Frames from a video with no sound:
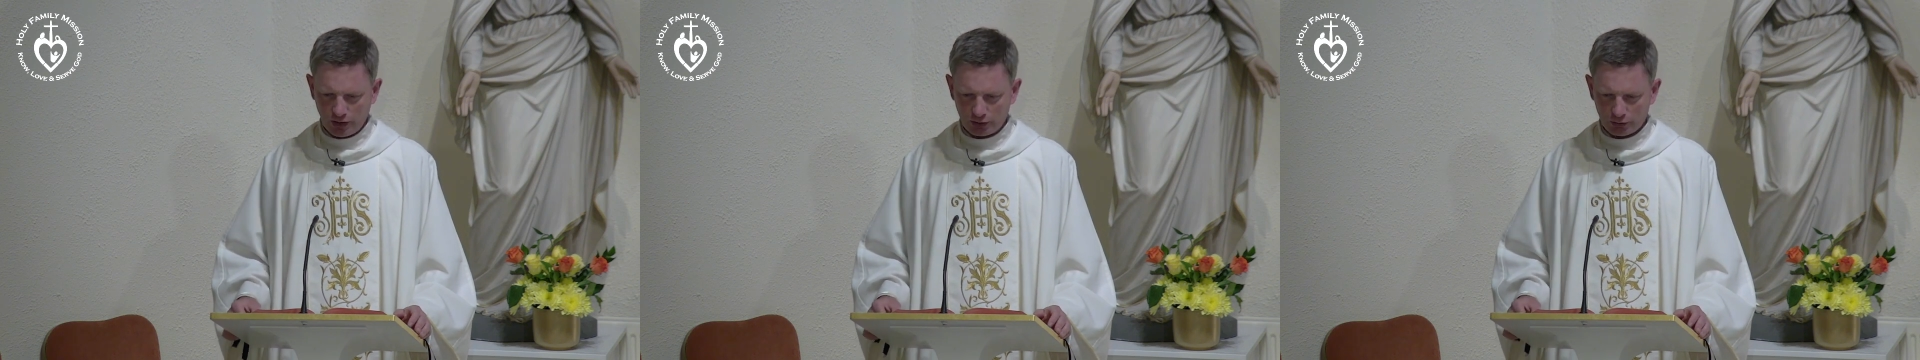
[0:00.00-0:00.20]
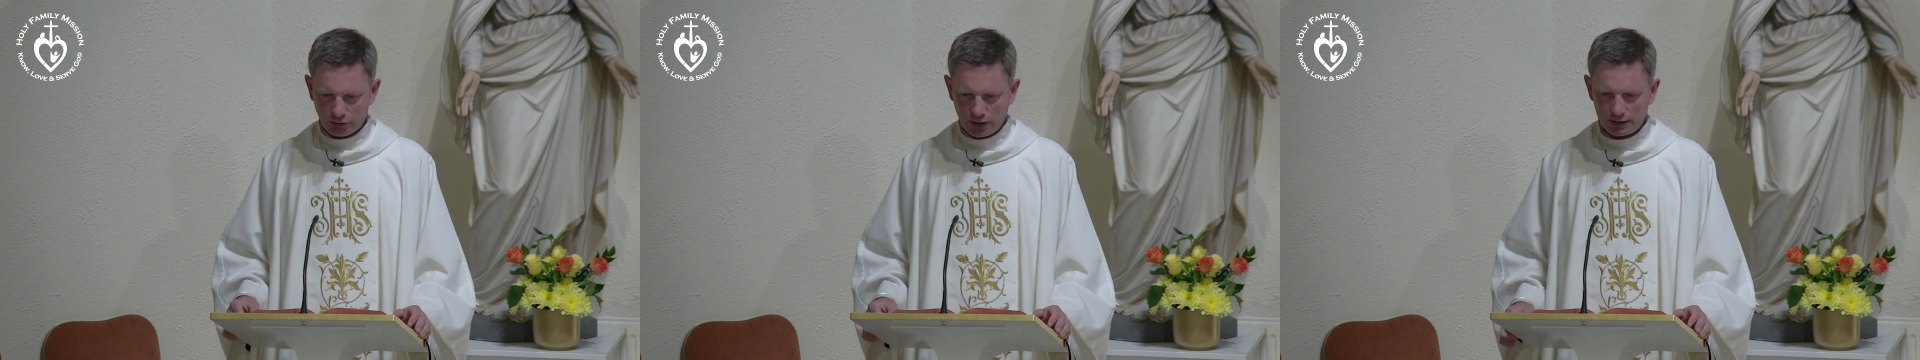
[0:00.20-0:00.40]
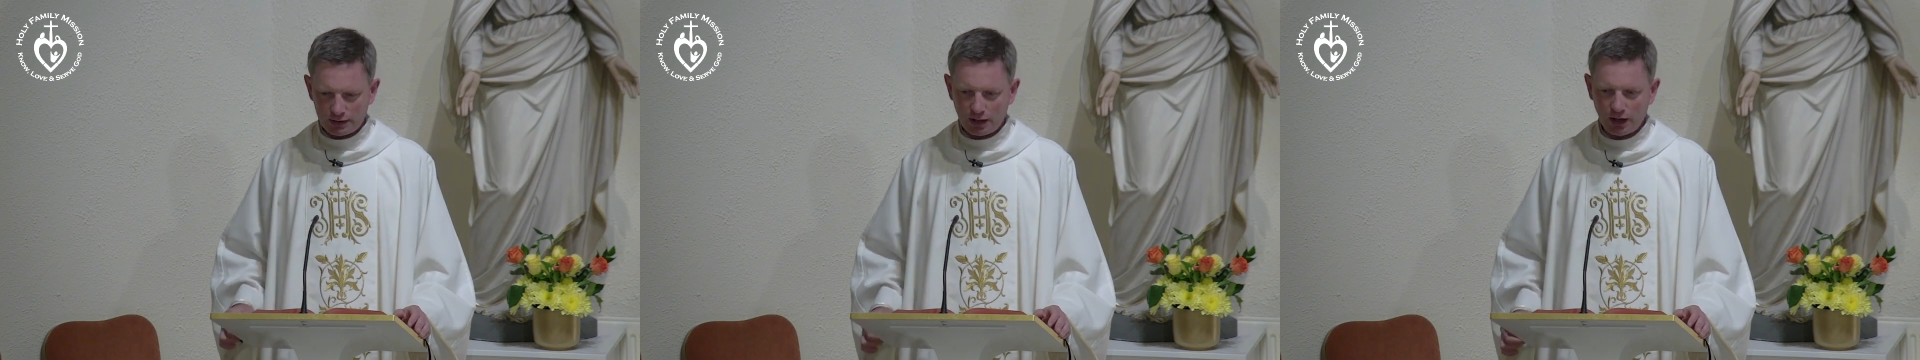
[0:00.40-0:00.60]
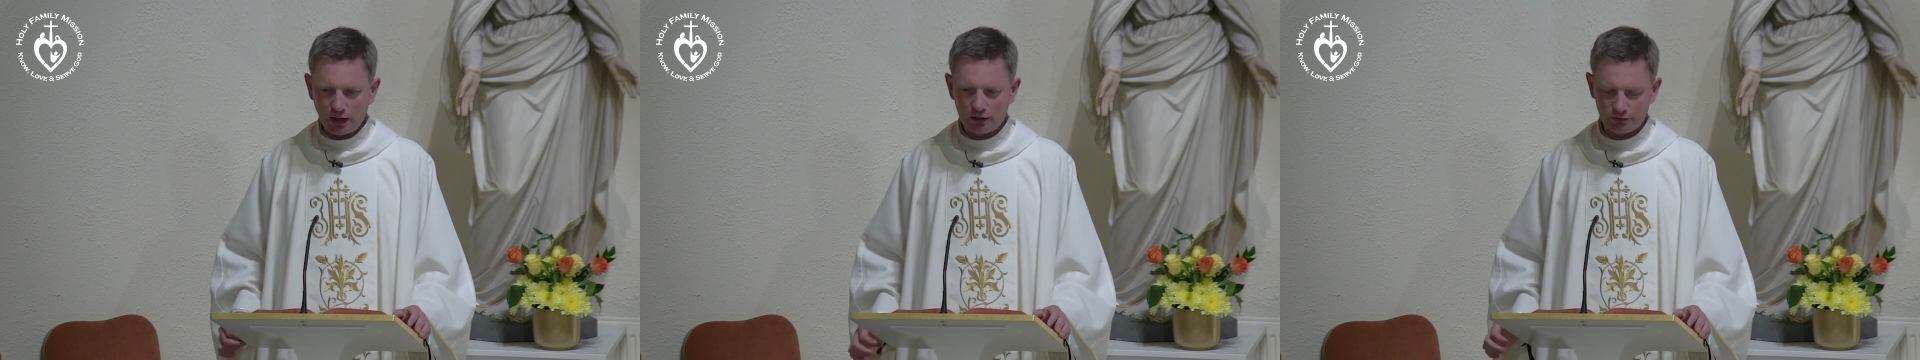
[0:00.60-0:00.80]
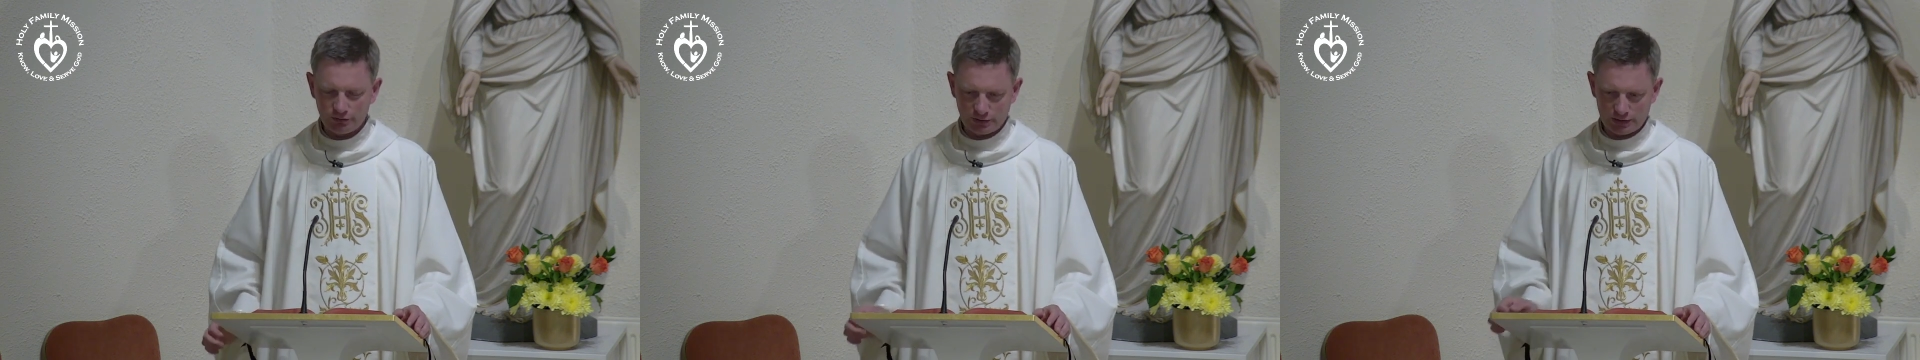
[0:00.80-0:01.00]
a great
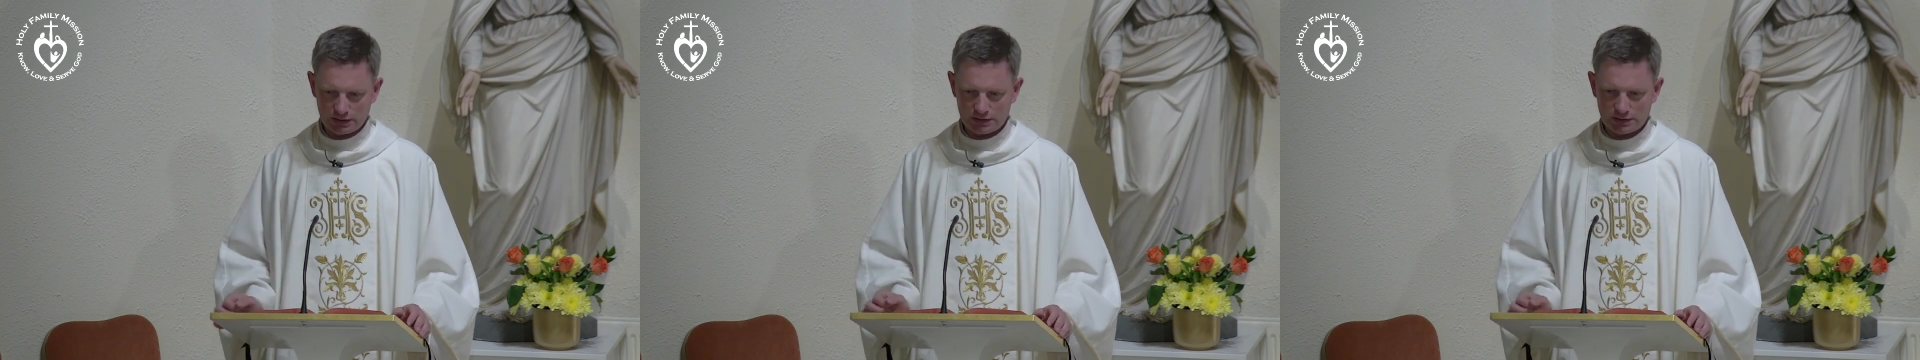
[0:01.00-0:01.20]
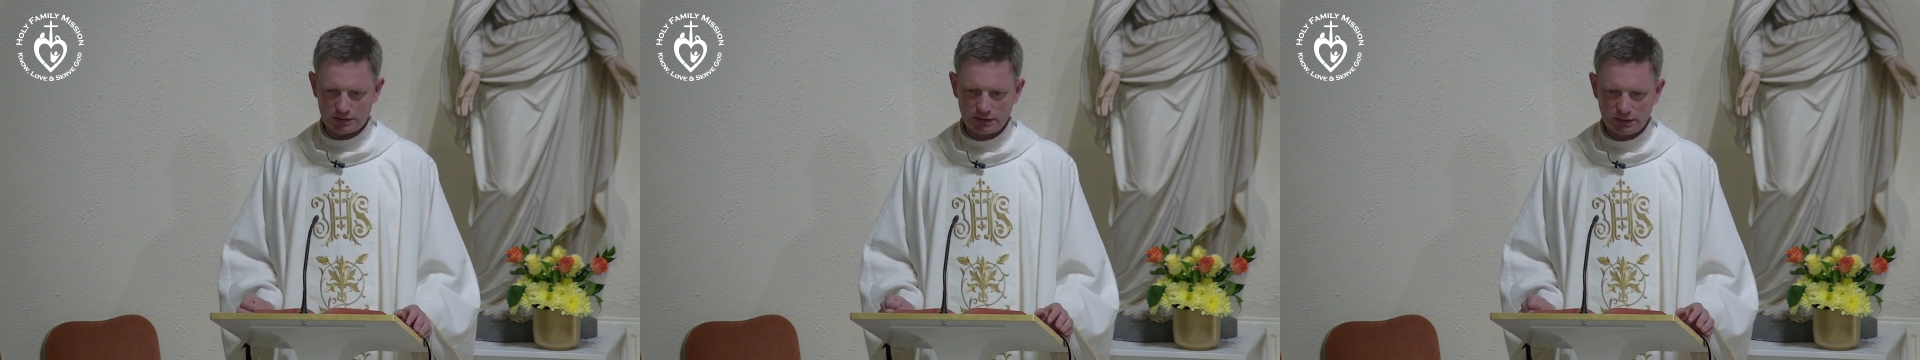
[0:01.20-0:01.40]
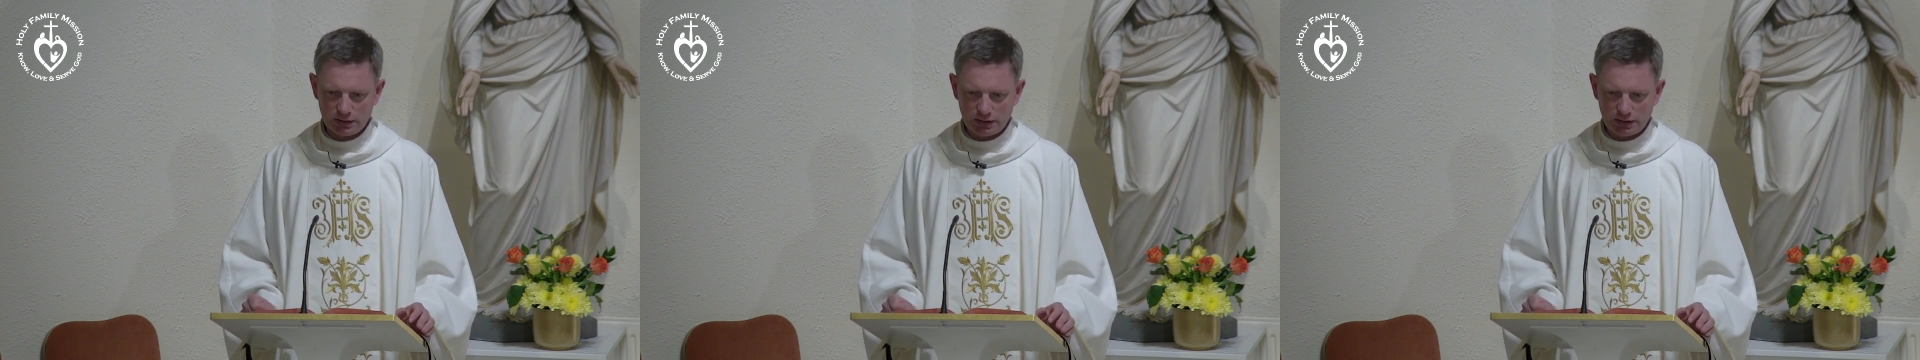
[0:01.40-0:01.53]
confidence